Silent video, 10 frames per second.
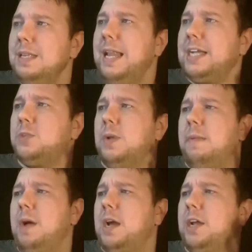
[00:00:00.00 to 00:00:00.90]
Next one,
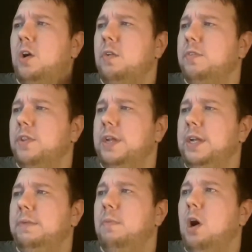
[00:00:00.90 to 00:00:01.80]
I'm not going to go over
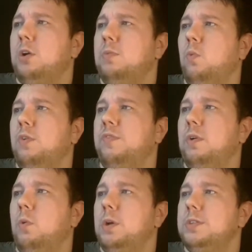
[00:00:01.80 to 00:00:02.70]
the modern
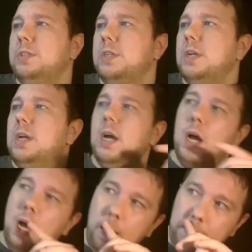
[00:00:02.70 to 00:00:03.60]
warfare ones.
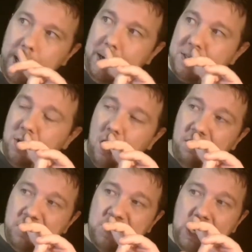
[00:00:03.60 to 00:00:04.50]
Genghis
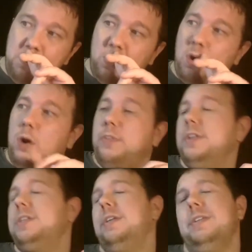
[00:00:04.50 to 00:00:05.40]
Khan versus Hannibal
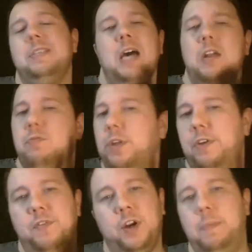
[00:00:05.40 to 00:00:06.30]
Carthage. This is not really
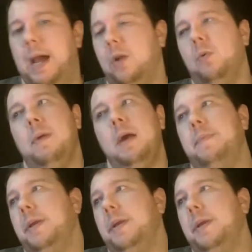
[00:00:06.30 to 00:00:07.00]
a fair battle, in my